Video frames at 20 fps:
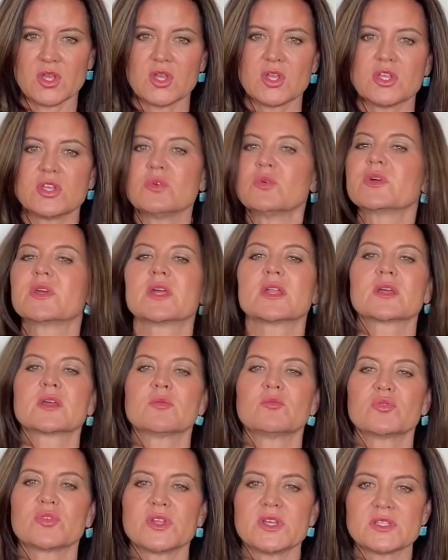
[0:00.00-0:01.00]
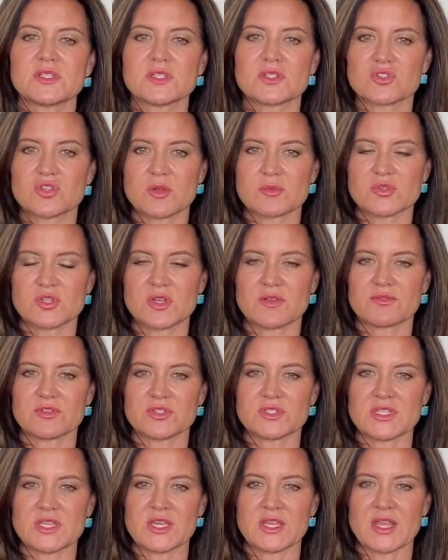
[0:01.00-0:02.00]
You will get a complete description of your
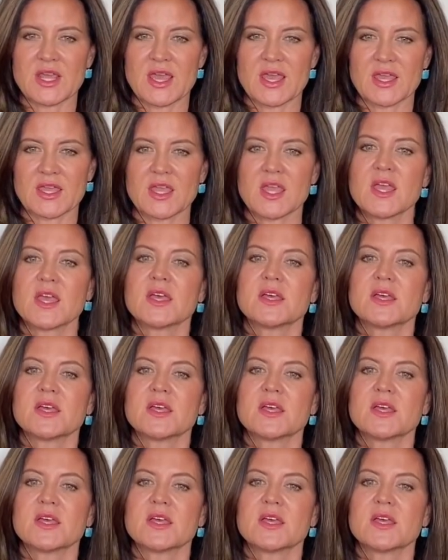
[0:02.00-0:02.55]
DNA,